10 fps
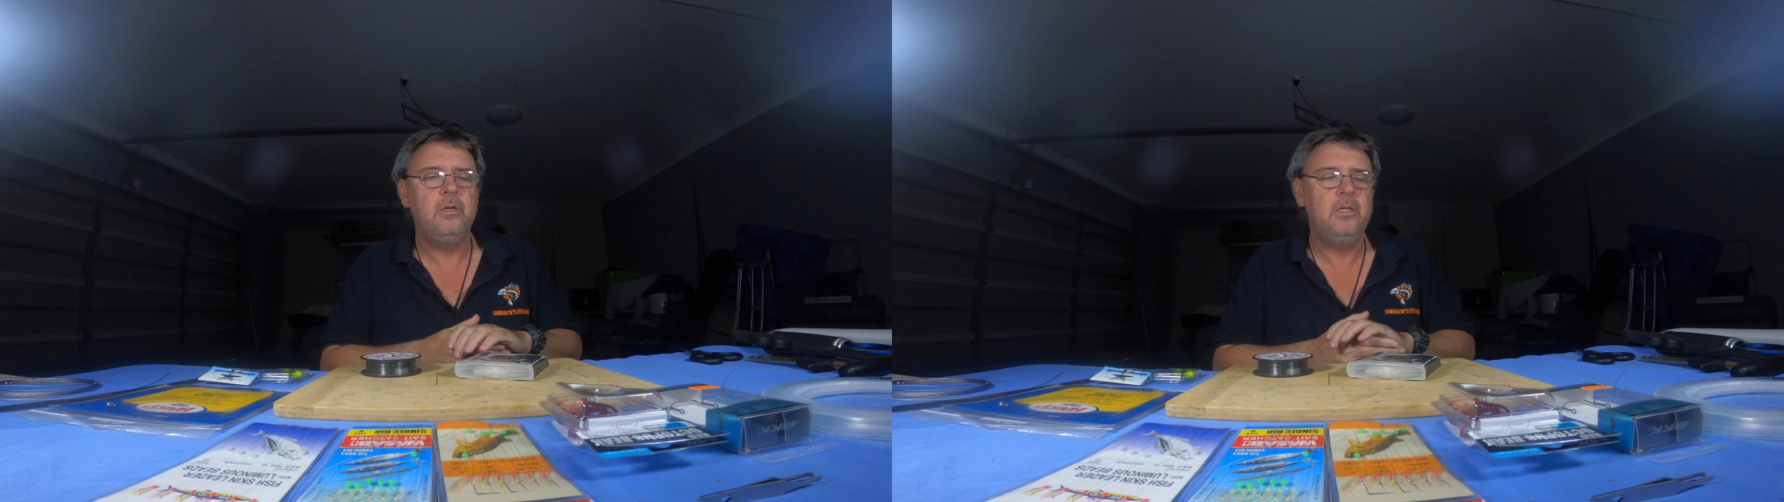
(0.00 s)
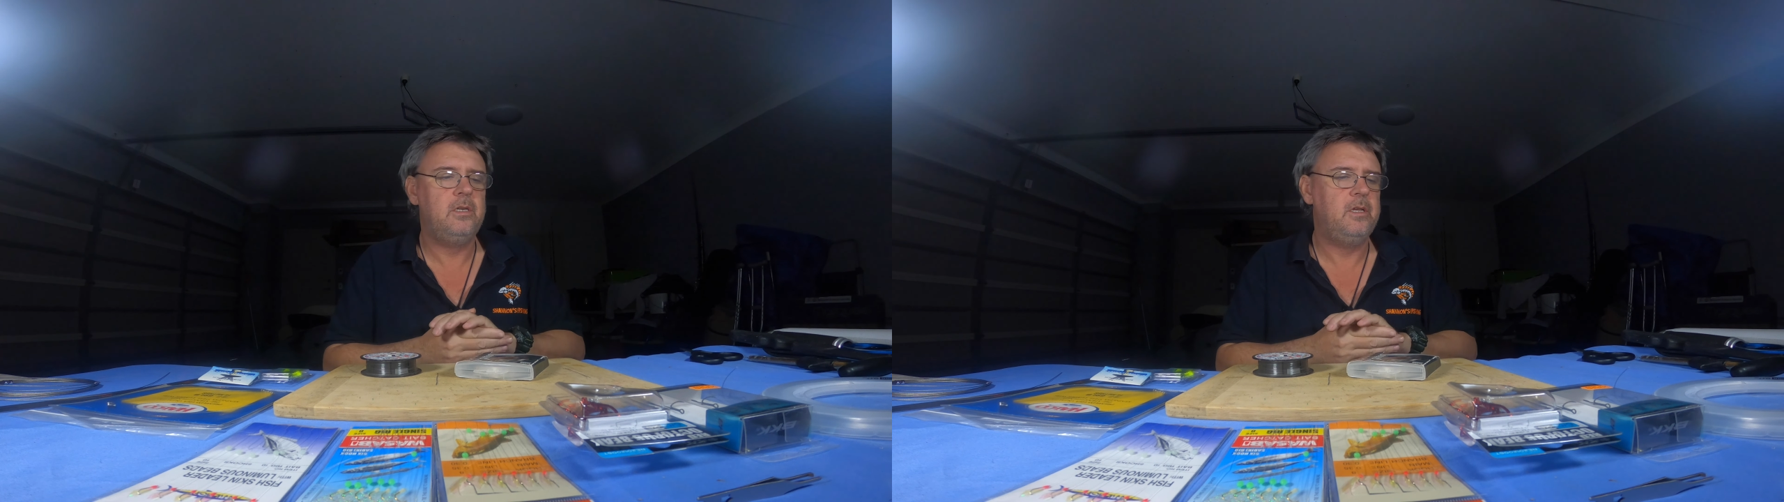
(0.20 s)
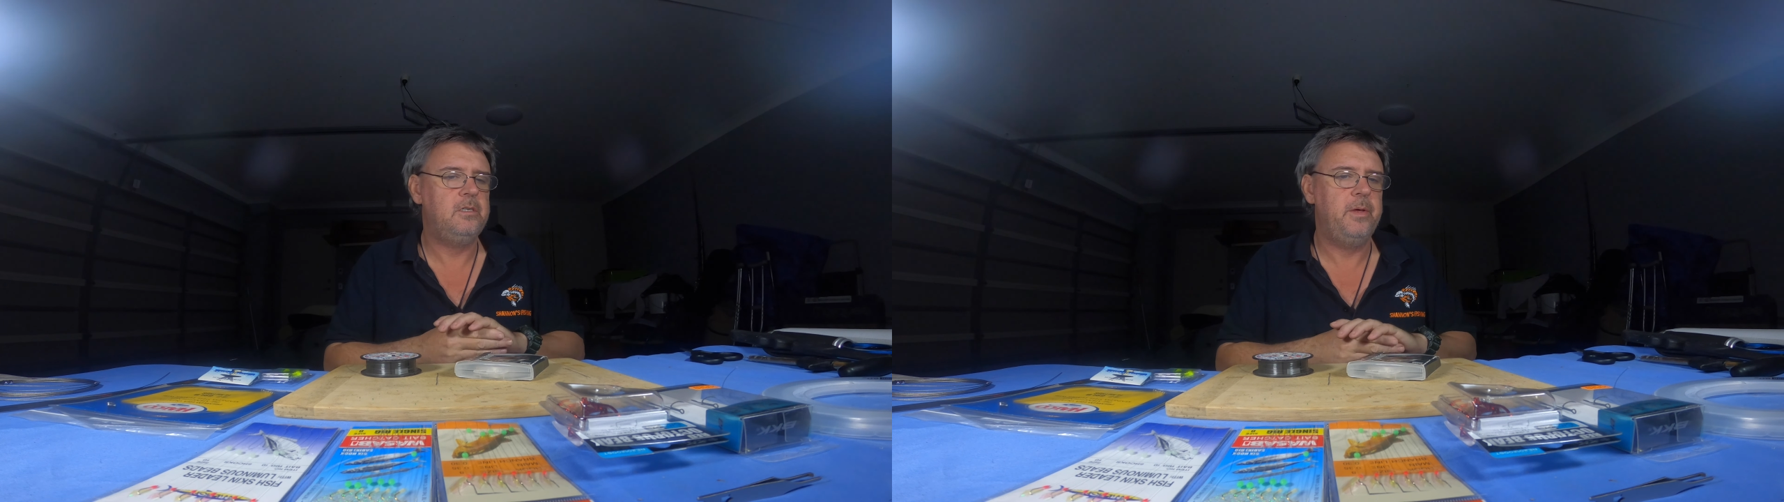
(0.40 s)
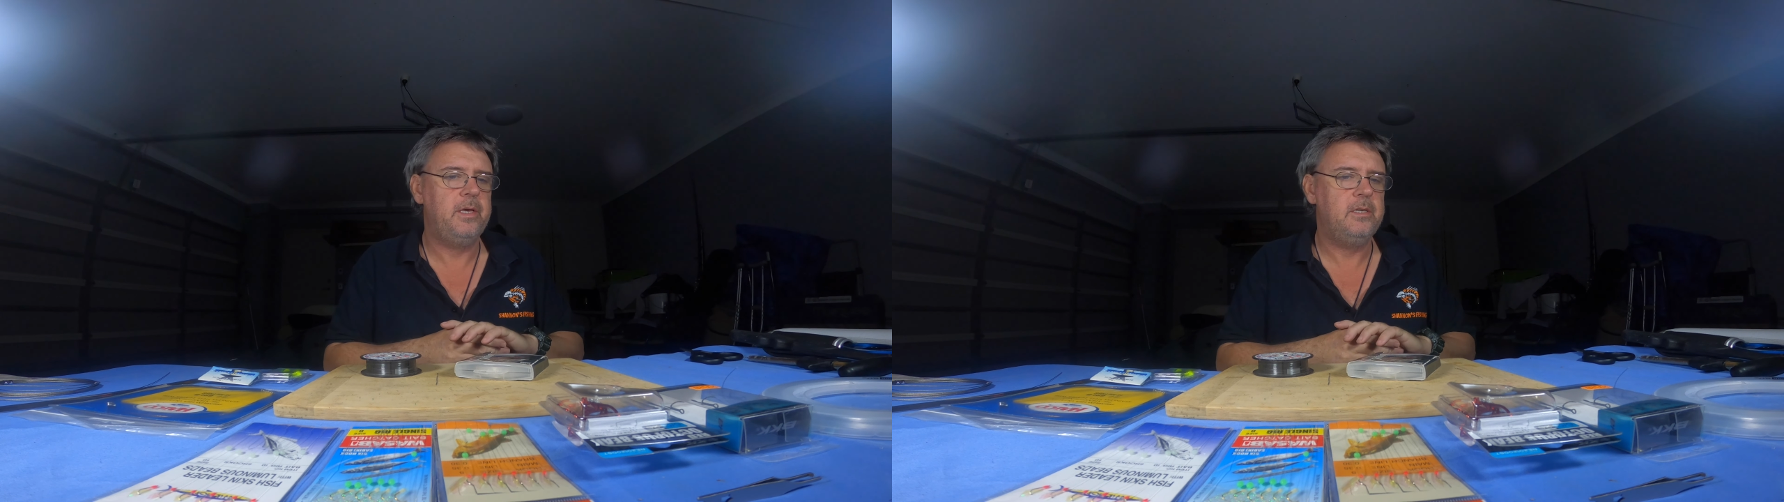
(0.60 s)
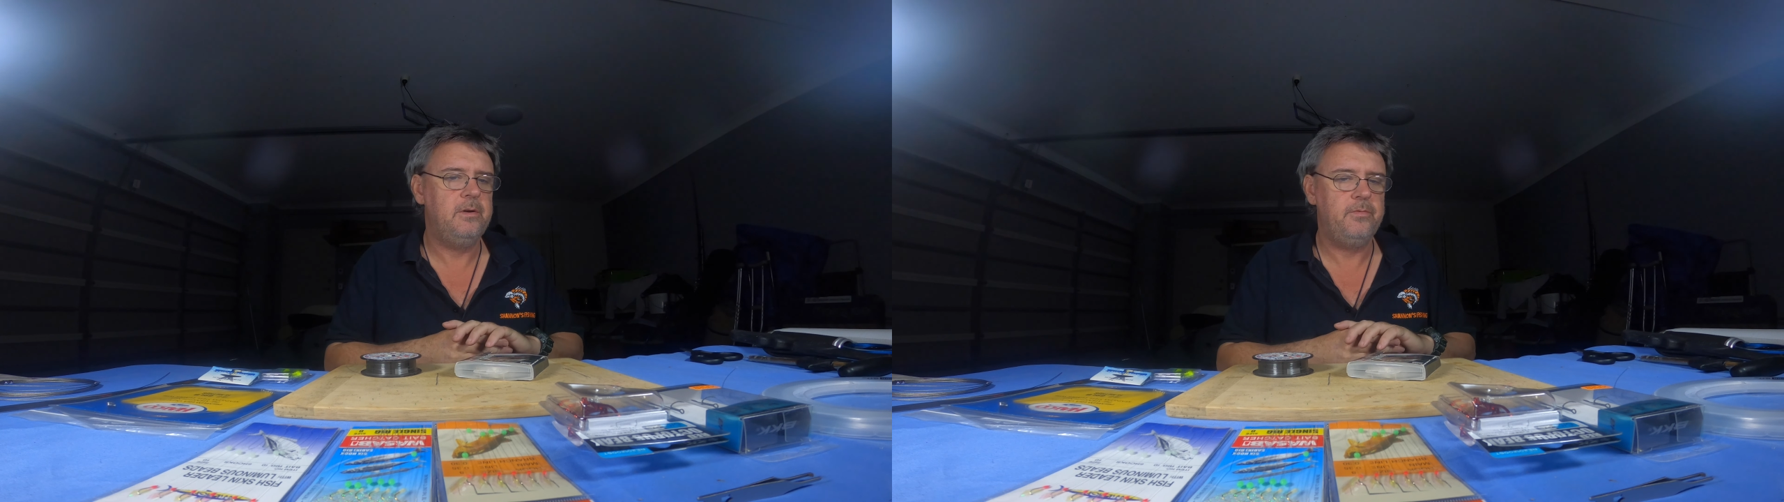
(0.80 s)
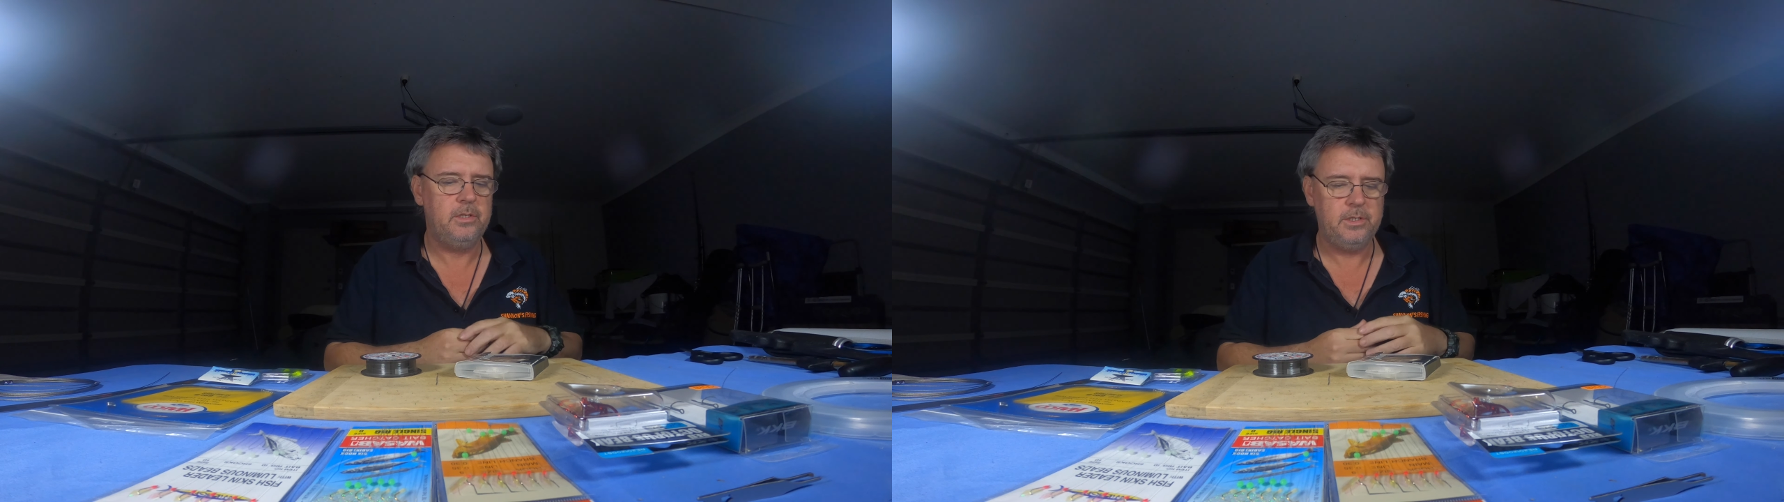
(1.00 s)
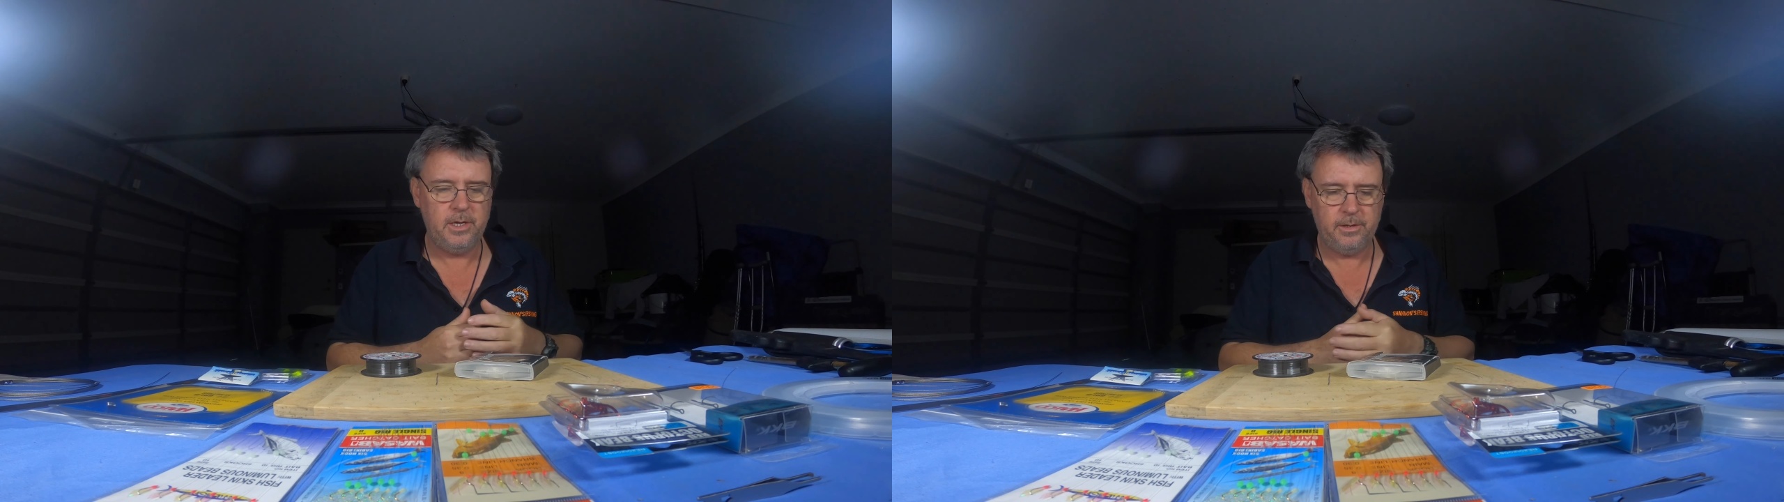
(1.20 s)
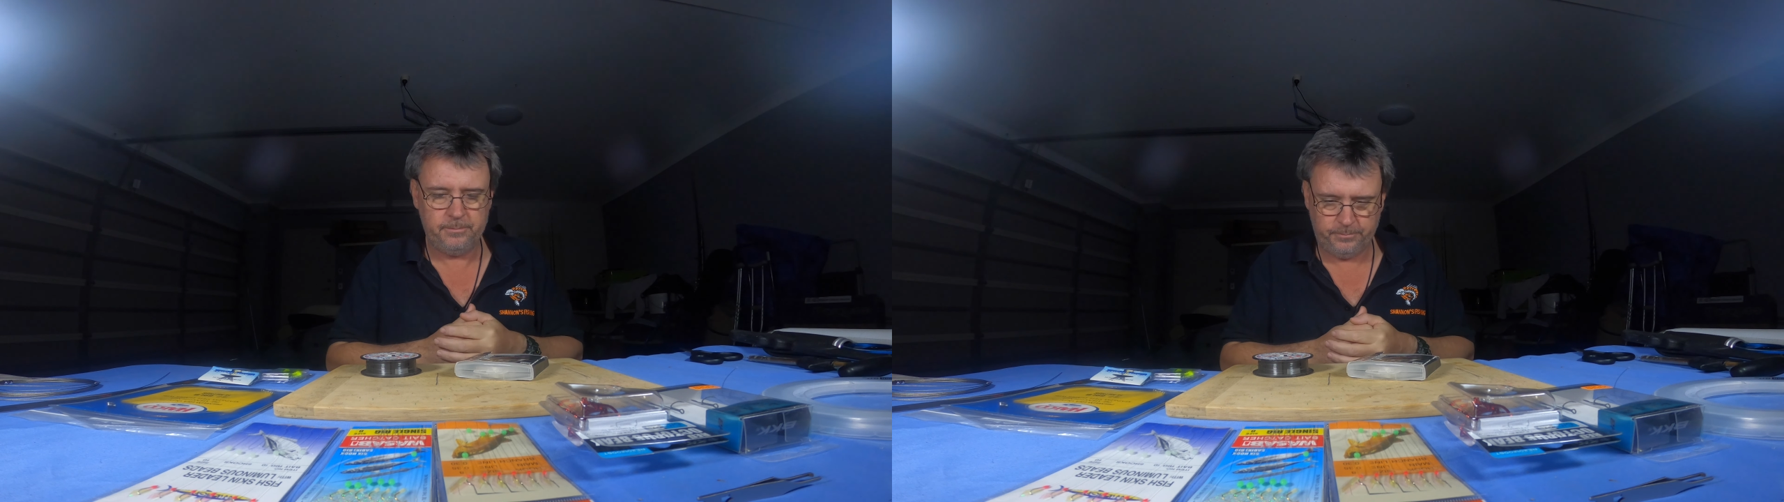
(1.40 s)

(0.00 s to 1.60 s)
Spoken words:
I think it does make a difference there.